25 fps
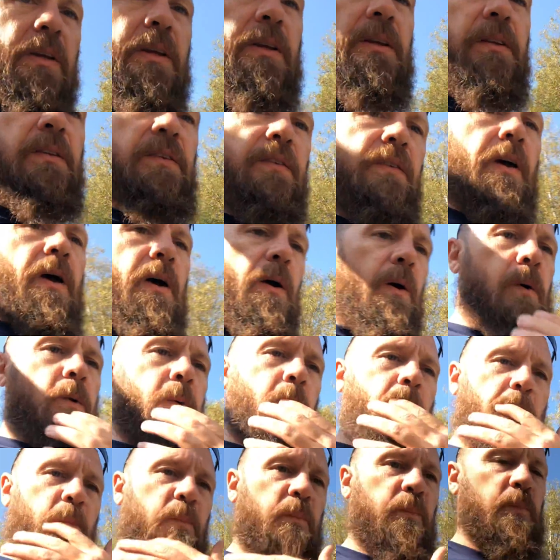
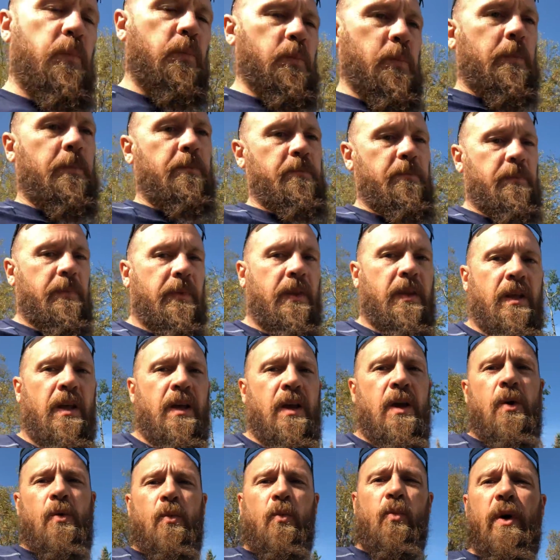So
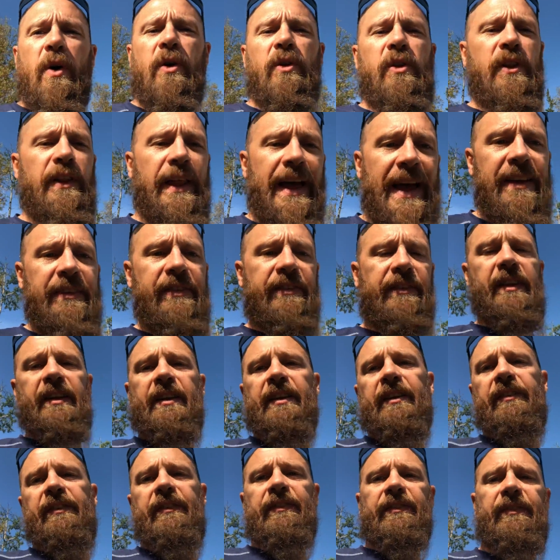we're less than
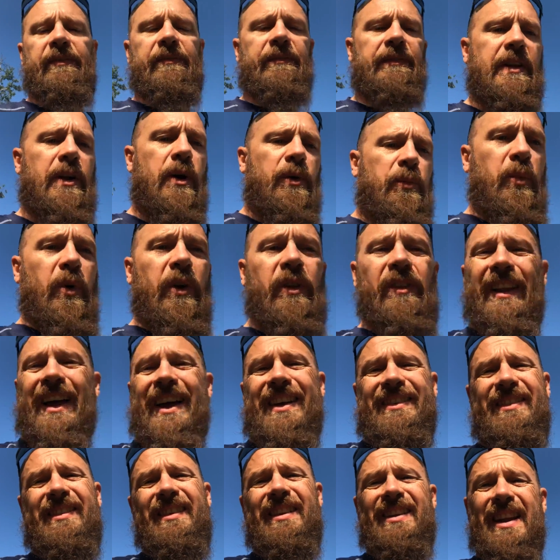an
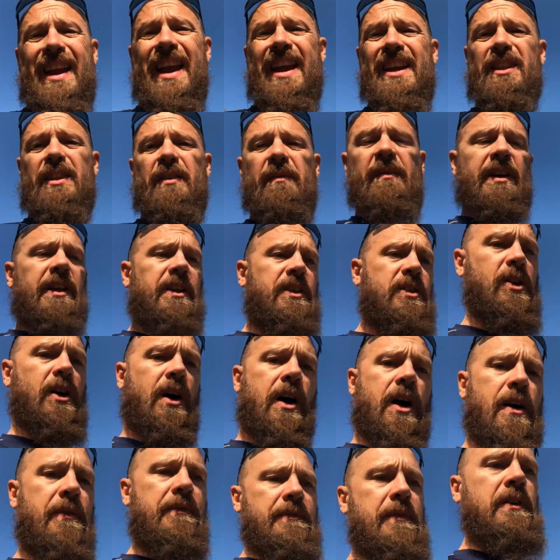1/8 of an inch
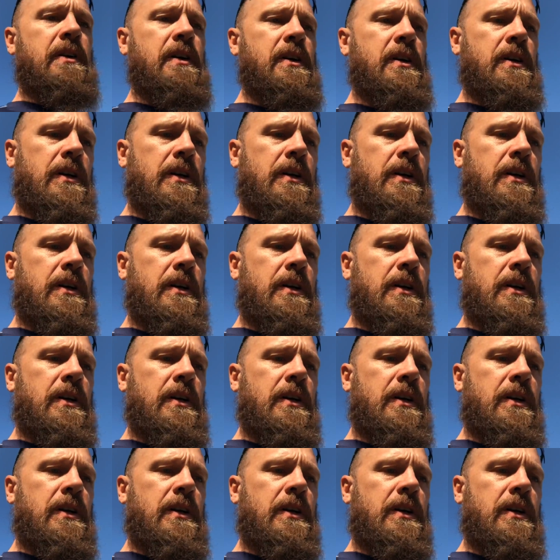off